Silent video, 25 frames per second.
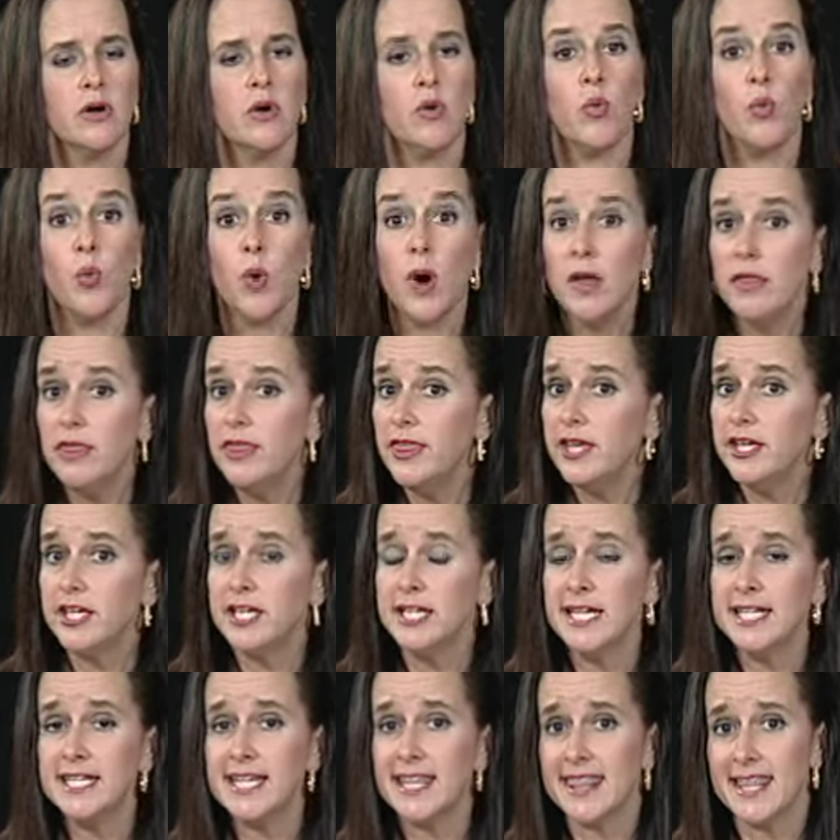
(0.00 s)
One thing you
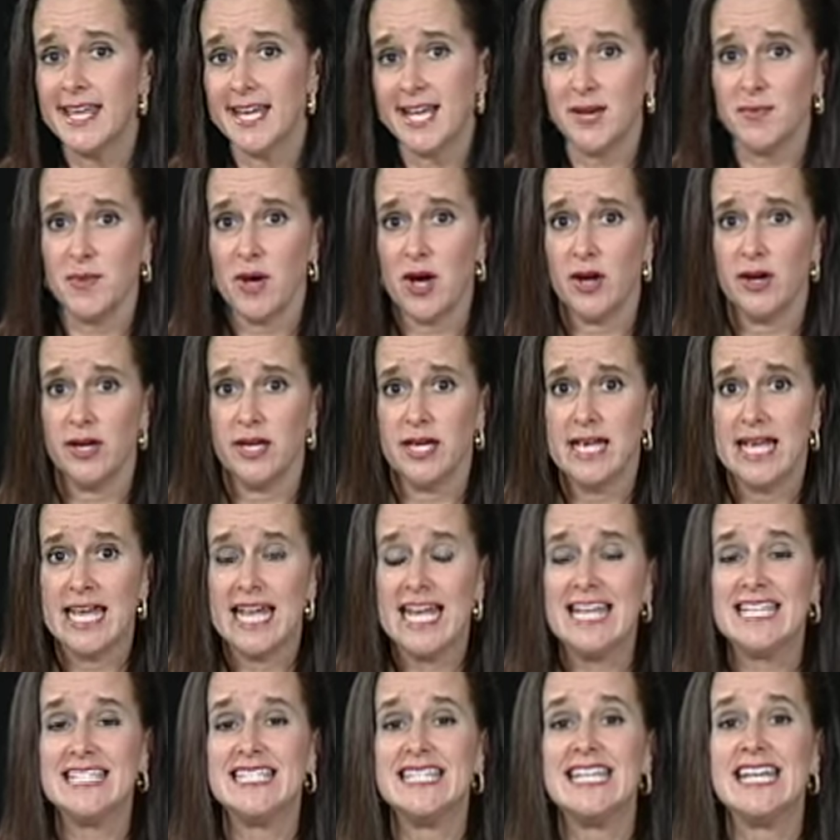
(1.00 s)
need to think about
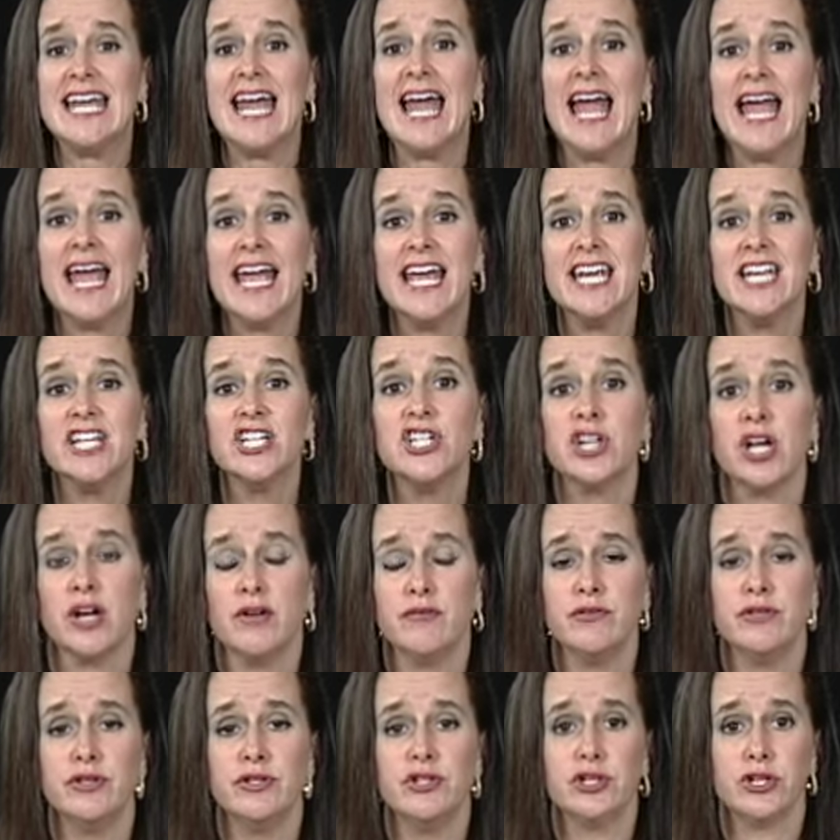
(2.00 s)
is the age
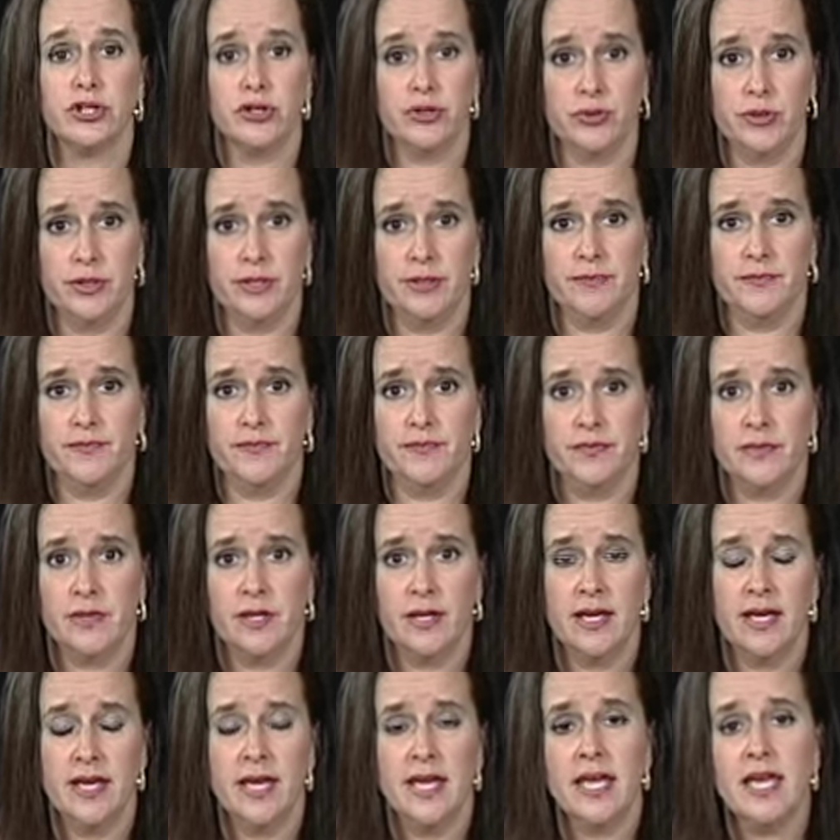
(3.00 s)
of the children.
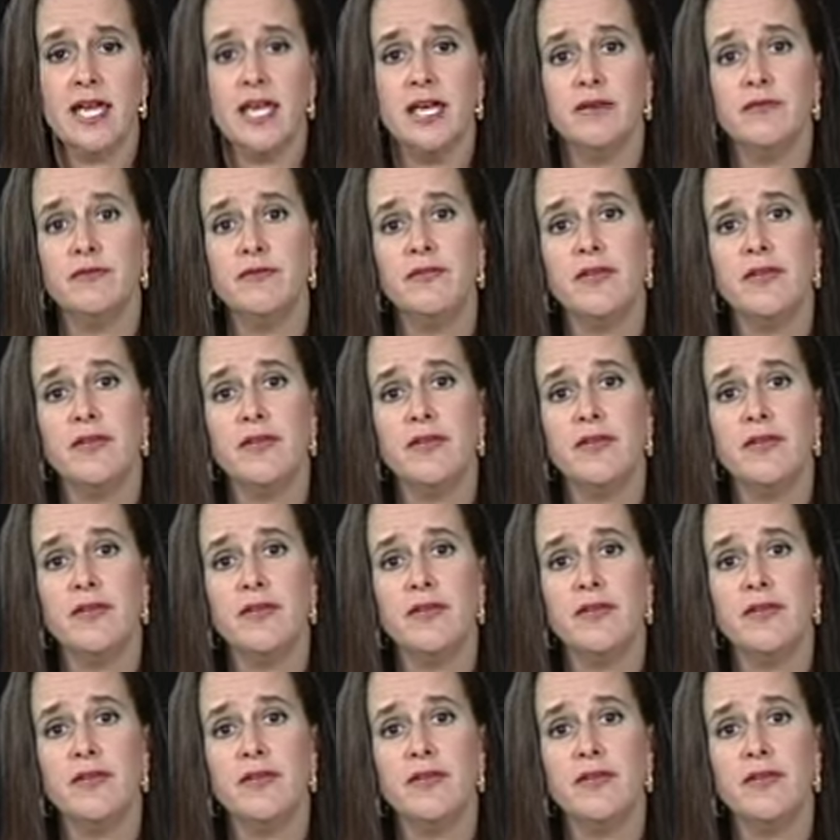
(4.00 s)
If